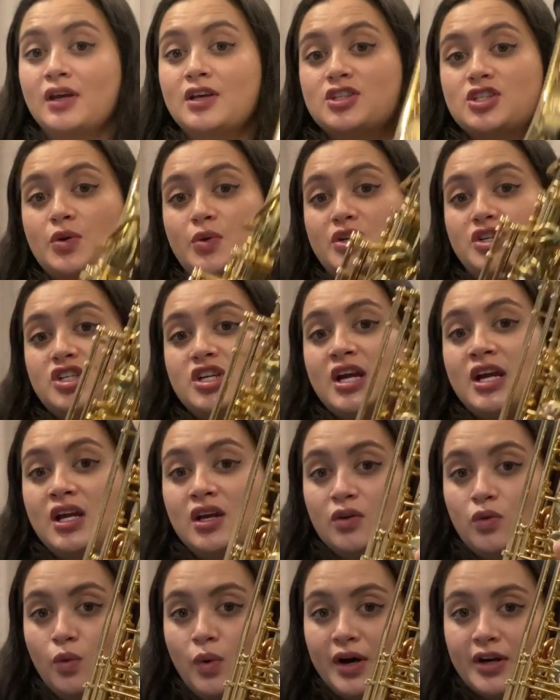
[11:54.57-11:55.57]
So a
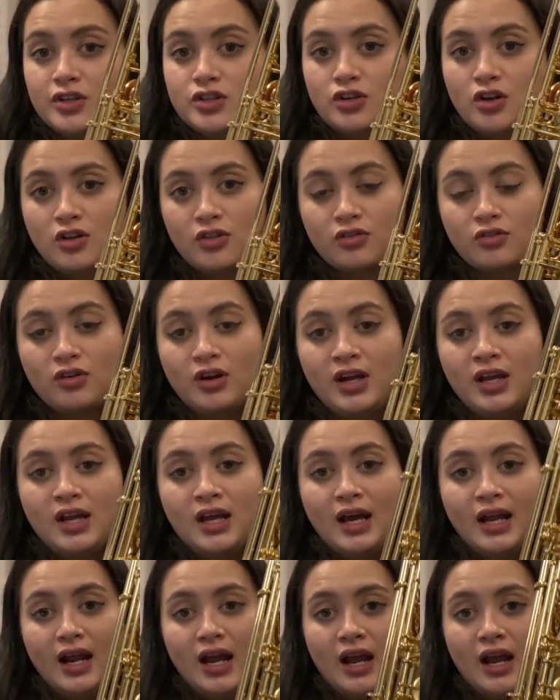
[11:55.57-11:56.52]
G, 1, 2, 3, and